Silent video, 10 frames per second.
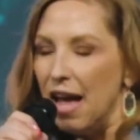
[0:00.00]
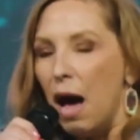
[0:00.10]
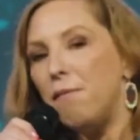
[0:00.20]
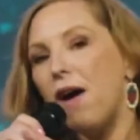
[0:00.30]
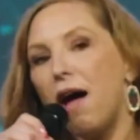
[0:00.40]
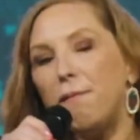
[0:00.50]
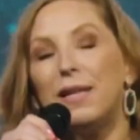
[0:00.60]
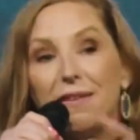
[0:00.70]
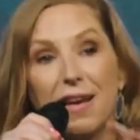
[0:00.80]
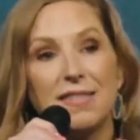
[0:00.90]
i I
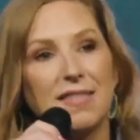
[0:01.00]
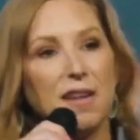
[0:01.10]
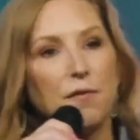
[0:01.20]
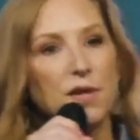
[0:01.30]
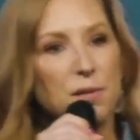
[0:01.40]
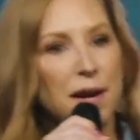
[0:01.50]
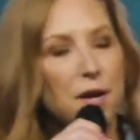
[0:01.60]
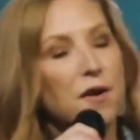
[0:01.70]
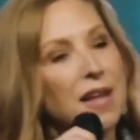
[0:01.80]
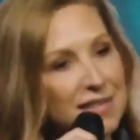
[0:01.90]
believe that's the difference
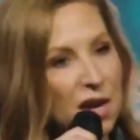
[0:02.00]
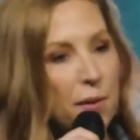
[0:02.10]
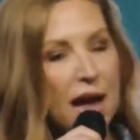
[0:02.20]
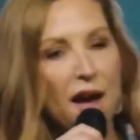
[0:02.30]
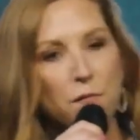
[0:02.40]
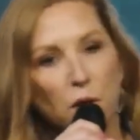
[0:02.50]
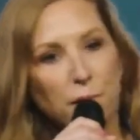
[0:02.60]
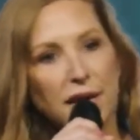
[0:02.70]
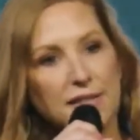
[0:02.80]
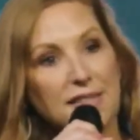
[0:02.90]
maker, and that's how we have more
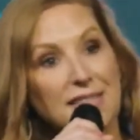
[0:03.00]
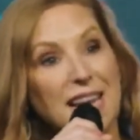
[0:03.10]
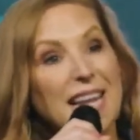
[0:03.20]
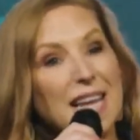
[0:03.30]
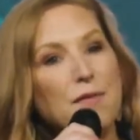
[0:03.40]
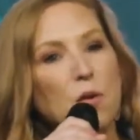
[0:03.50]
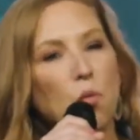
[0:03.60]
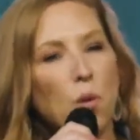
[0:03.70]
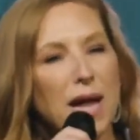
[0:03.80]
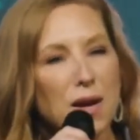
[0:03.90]
peace is that
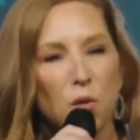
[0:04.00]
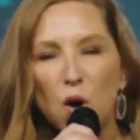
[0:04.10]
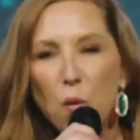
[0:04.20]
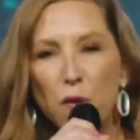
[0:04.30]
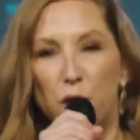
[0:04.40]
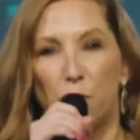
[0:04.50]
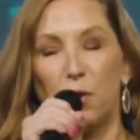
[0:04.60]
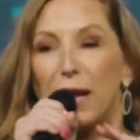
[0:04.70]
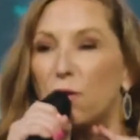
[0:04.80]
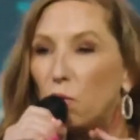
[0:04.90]
even when we're going through
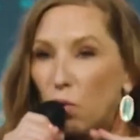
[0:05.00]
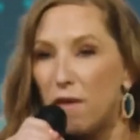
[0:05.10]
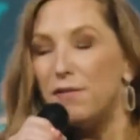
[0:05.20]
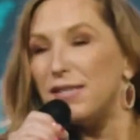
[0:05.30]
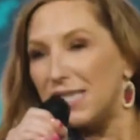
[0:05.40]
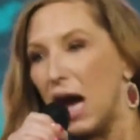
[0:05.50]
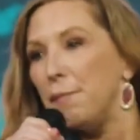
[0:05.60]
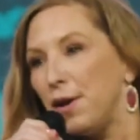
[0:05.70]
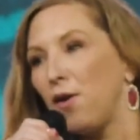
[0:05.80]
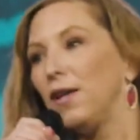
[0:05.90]
like the roughest
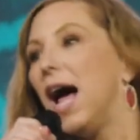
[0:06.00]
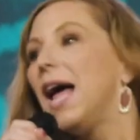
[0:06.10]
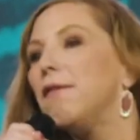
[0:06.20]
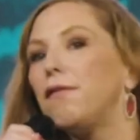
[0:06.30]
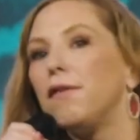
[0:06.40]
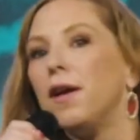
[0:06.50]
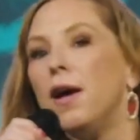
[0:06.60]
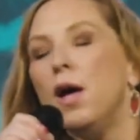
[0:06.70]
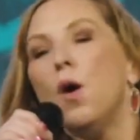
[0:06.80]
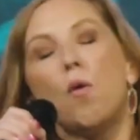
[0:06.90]
time in our life,
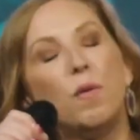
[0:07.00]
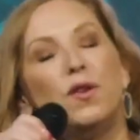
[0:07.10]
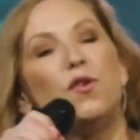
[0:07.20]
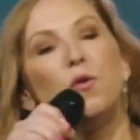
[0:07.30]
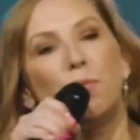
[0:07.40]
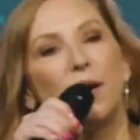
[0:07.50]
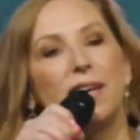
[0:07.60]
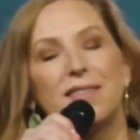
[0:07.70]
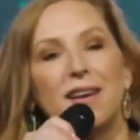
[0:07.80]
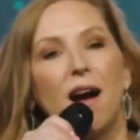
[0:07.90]
when we do bring
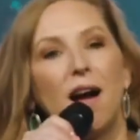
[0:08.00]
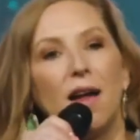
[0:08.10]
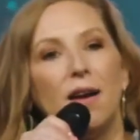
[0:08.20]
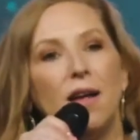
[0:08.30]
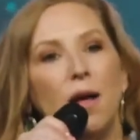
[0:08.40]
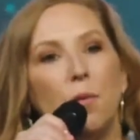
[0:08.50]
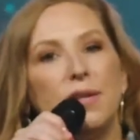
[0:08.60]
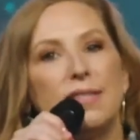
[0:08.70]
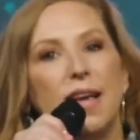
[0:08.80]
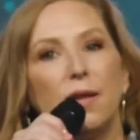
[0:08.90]
it to God, we
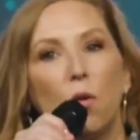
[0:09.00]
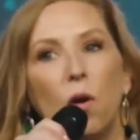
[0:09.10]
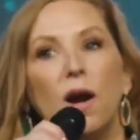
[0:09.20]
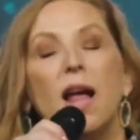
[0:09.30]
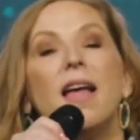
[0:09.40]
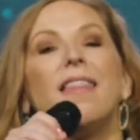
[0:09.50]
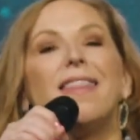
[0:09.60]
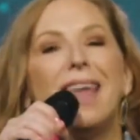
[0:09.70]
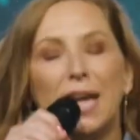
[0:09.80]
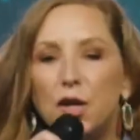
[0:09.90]
say, Lord,
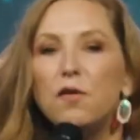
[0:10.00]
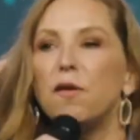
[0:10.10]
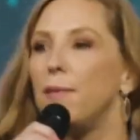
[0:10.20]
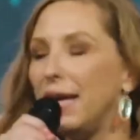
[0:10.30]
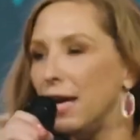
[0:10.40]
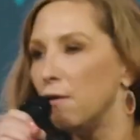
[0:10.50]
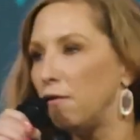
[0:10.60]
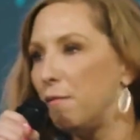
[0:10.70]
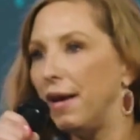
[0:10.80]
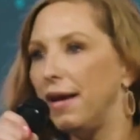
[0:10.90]
thank you for being here
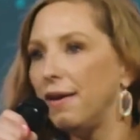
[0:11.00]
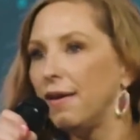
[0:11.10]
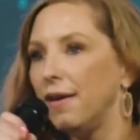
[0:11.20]
for me.